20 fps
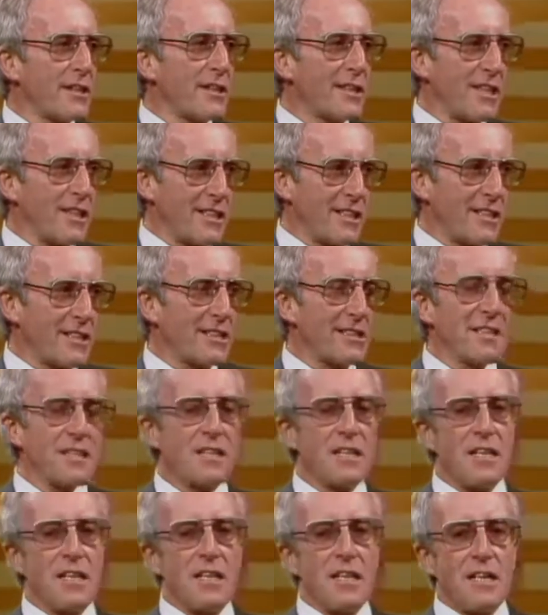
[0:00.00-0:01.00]
there,
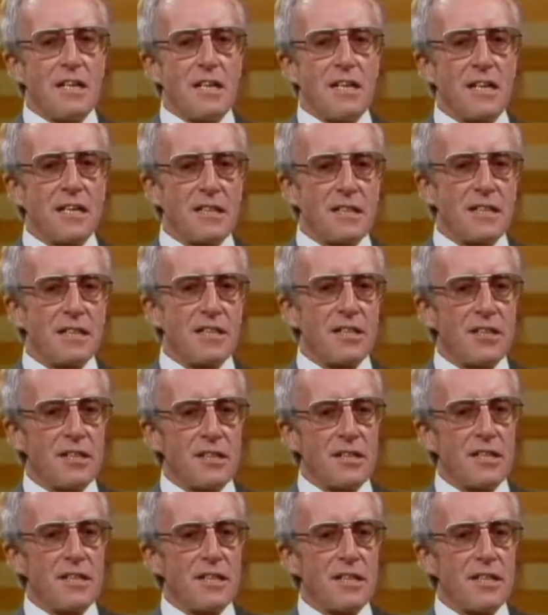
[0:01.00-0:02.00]
I think the
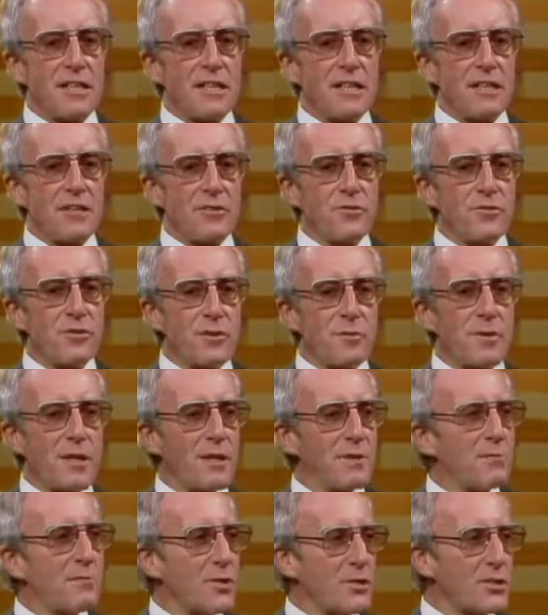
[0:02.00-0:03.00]
film
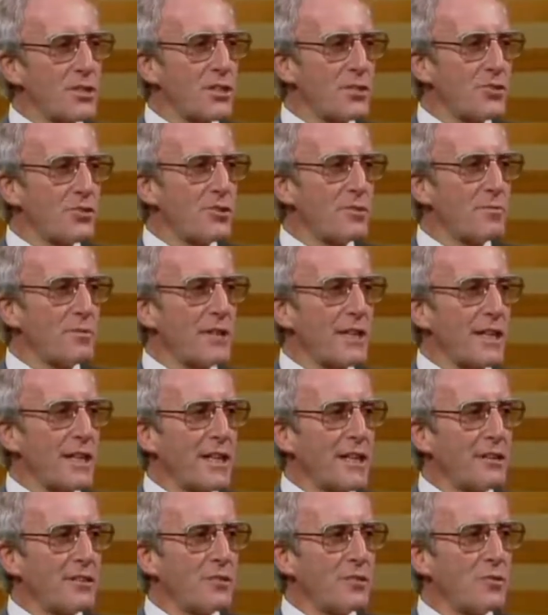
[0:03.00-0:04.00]
I most enjoyed being
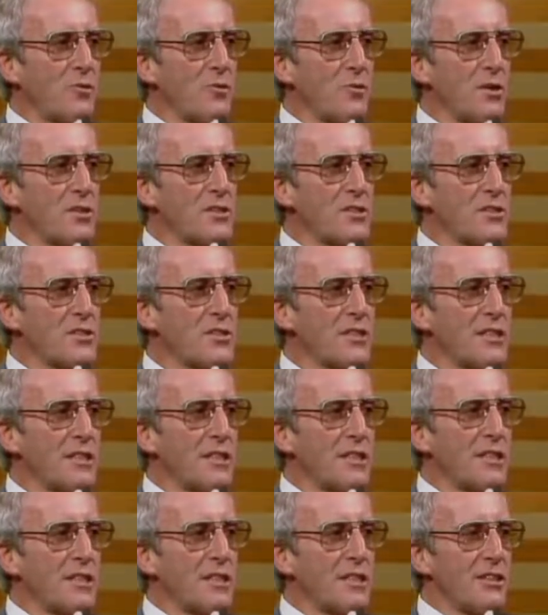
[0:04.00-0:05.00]
in was
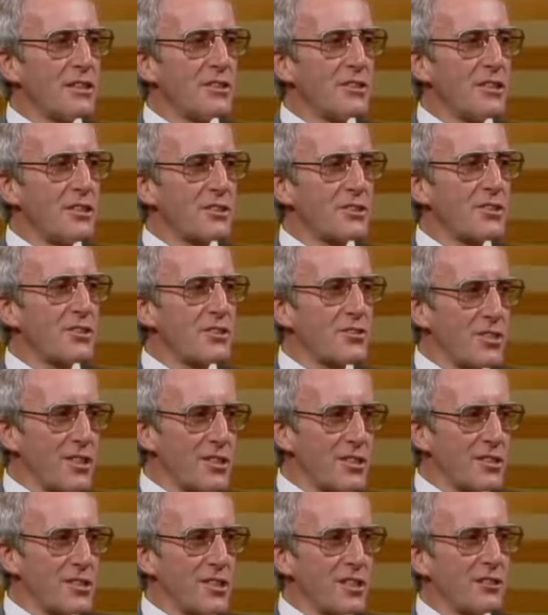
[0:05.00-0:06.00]
Dr.
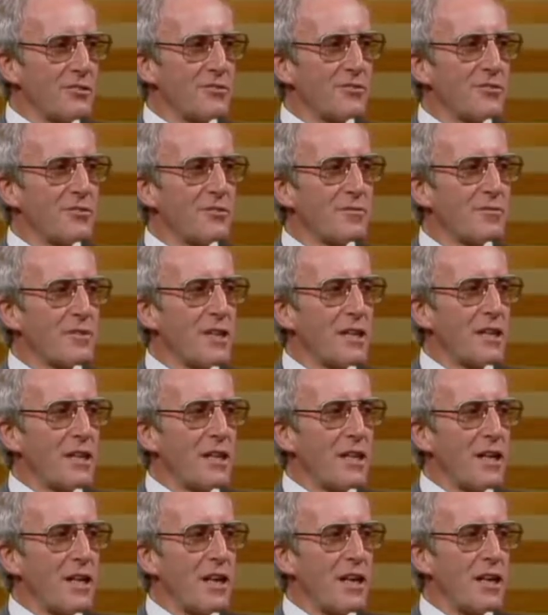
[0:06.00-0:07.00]
Strangelove,
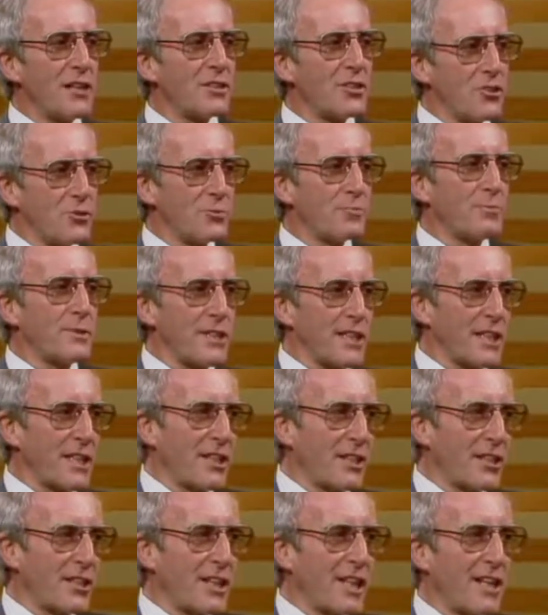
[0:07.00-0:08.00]
two
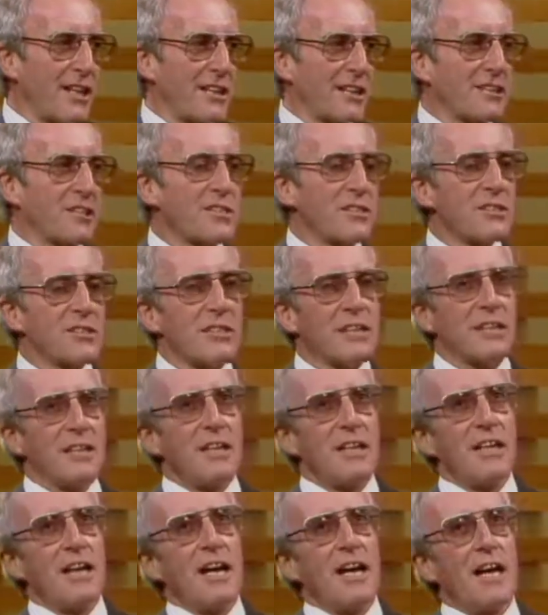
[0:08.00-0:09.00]
particular characters.
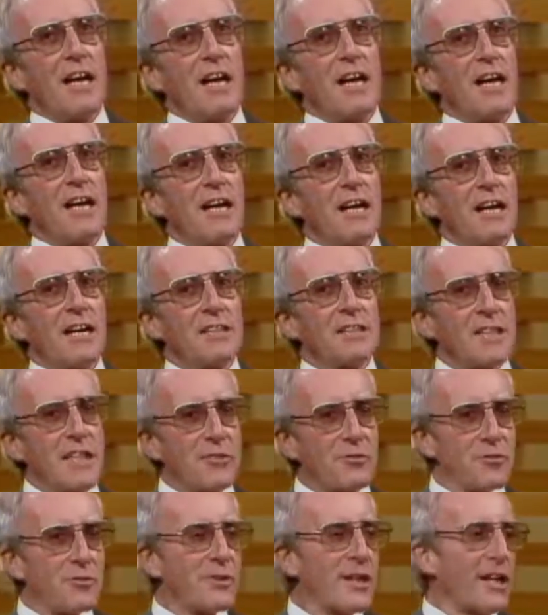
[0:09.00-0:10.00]

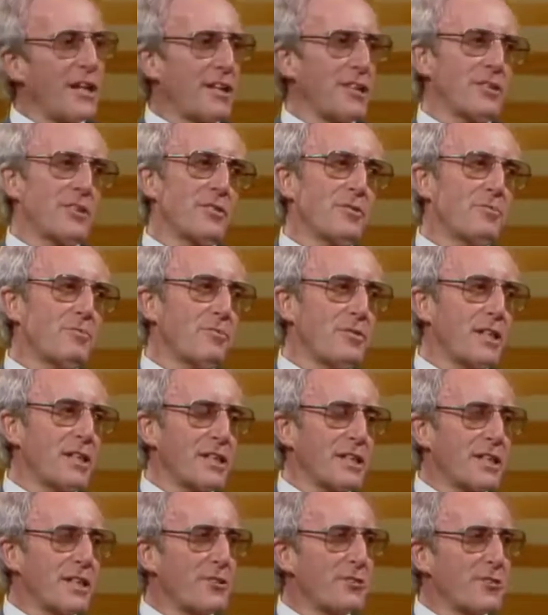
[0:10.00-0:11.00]
Aside from that,
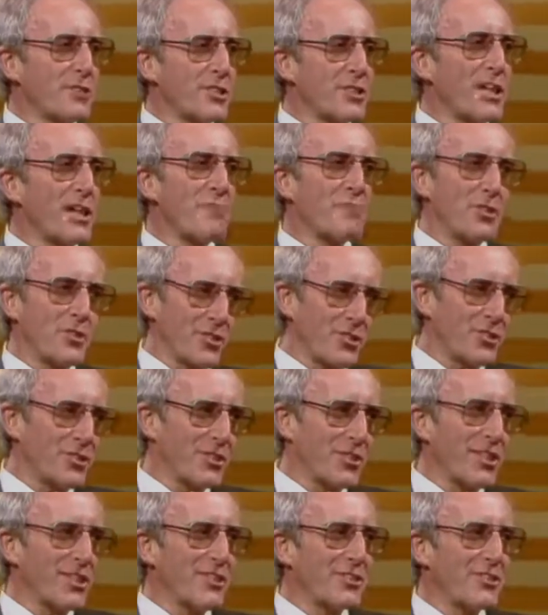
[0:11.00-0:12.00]
being there was an
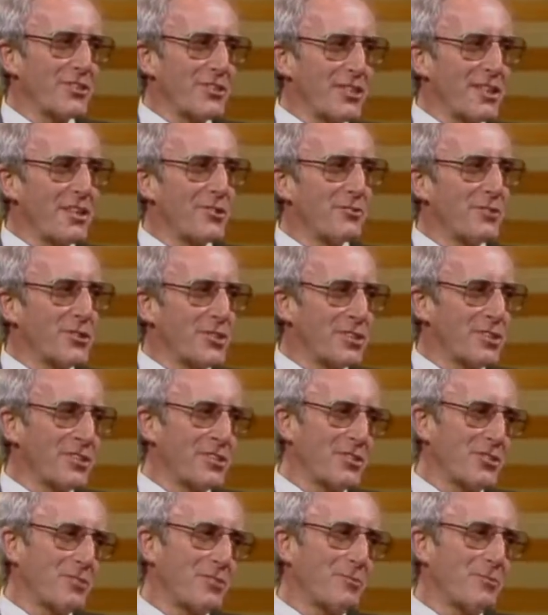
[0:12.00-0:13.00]
ambition, you know, that I wanted to
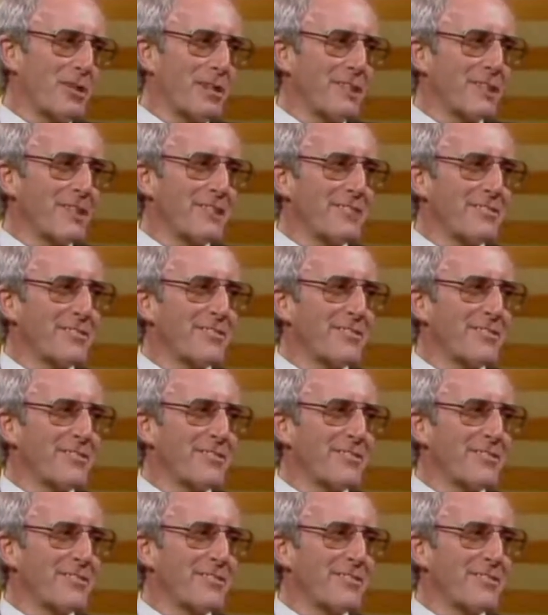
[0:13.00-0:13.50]
do all my life.